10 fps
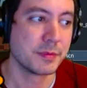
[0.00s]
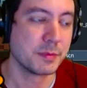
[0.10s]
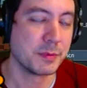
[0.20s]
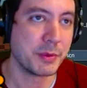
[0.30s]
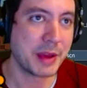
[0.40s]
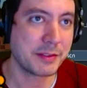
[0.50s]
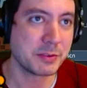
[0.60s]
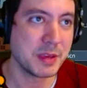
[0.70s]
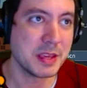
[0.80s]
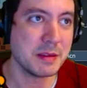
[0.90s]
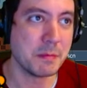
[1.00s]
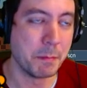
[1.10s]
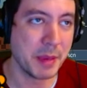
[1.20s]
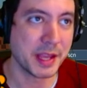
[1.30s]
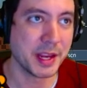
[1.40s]
They would have to be
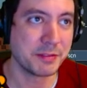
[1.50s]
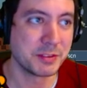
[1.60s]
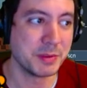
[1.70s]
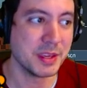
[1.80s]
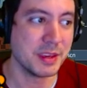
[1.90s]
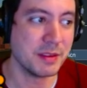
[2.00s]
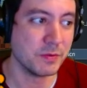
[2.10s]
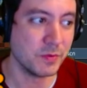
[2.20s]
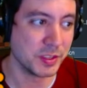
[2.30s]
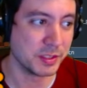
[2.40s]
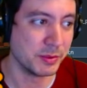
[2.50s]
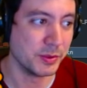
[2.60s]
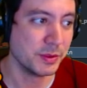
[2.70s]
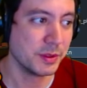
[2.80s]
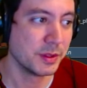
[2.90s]
big enough to be visible,